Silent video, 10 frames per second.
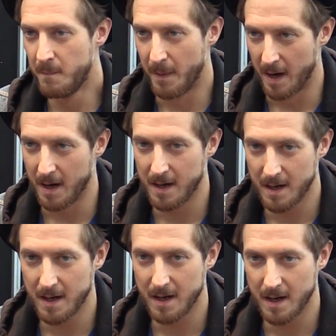But
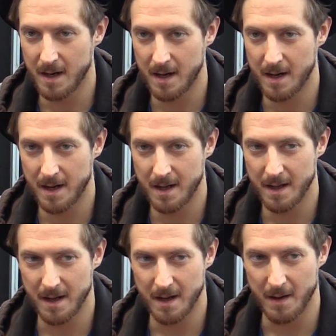
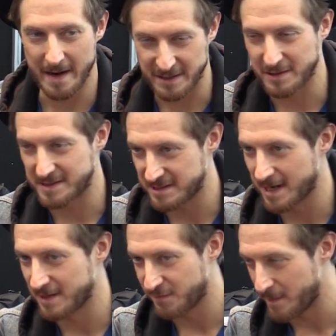an interesting
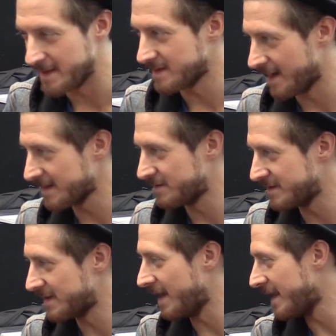challenge for me as an actor
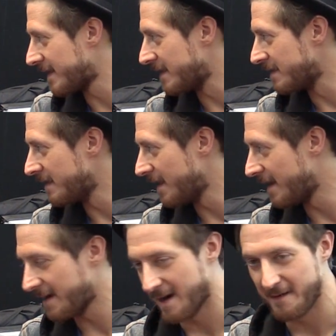is that
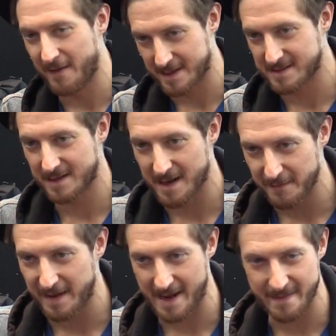I've had to kind
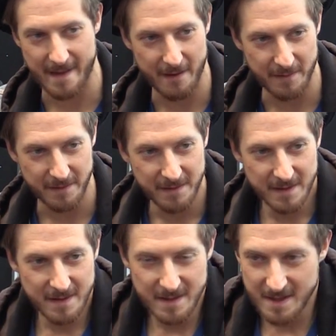of get in there
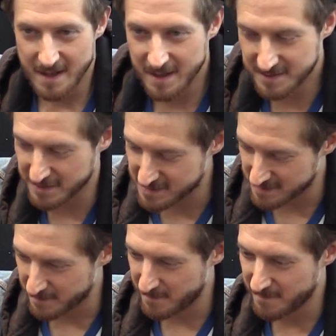and do
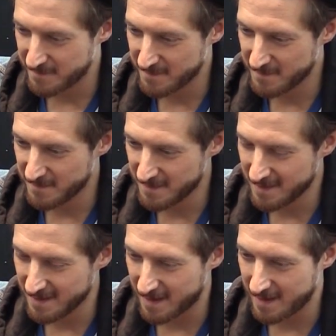some...
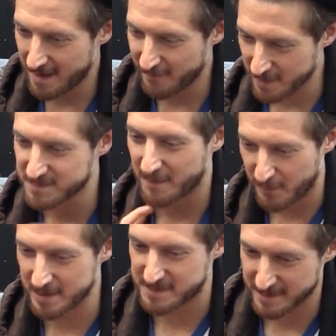I've lost my
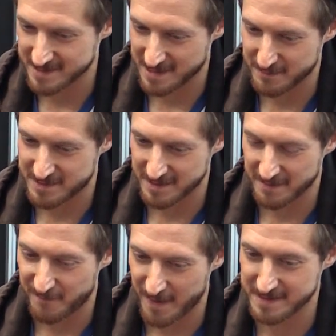voice because I was
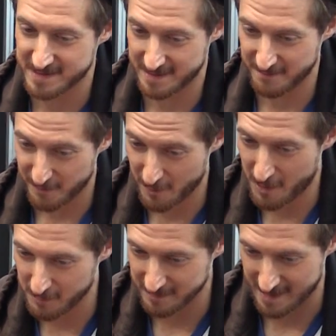doing a fight scene for
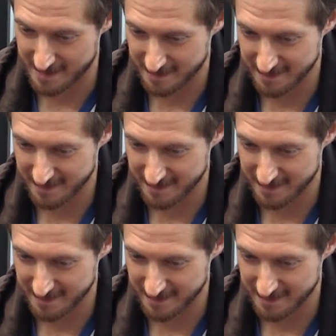Phil Bay